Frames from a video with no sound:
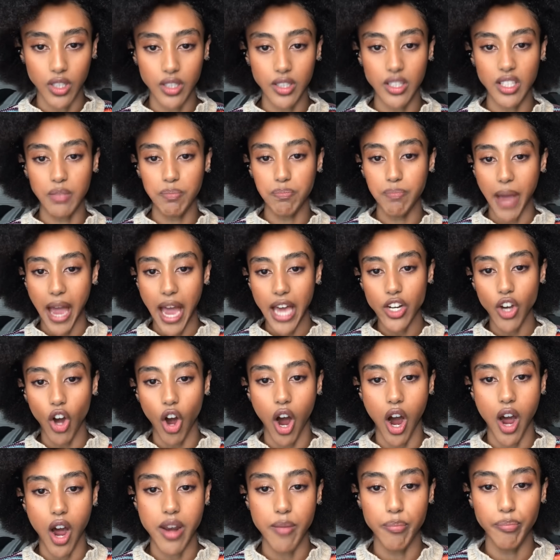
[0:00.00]
spat
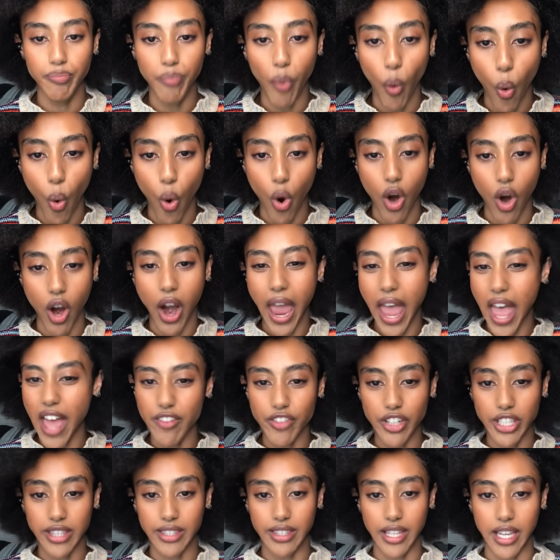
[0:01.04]
on, poor,
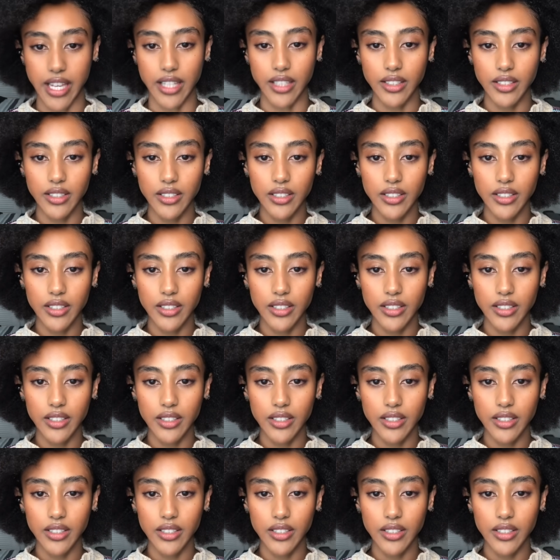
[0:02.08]
everything.